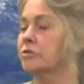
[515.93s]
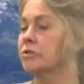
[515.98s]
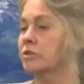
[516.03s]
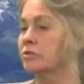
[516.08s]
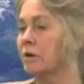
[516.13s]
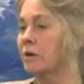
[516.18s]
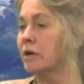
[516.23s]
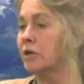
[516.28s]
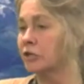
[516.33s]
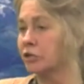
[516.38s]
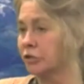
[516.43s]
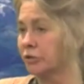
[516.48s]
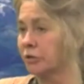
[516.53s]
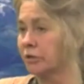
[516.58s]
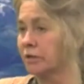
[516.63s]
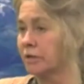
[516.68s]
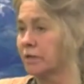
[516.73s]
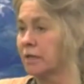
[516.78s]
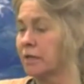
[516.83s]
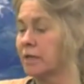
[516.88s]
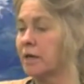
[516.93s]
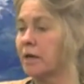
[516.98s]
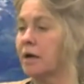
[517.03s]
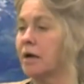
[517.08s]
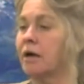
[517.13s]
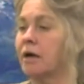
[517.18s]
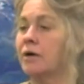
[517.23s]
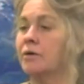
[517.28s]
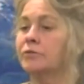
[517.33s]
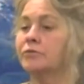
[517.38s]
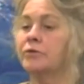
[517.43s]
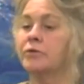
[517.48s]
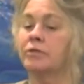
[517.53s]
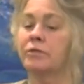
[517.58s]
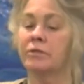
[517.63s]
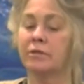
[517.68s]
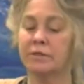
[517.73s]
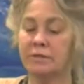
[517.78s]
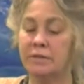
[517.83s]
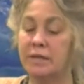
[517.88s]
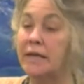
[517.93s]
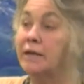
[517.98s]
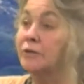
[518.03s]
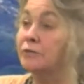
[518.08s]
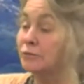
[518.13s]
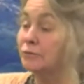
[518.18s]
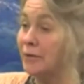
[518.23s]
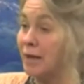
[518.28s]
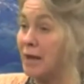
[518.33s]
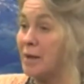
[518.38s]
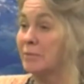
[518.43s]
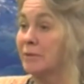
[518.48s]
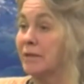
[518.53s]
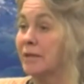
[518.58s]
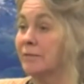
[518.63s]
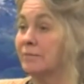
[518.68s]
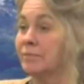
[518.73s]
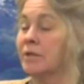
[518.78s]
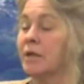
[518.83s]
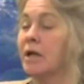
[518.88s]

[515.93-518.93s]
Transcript: structure of the natal family,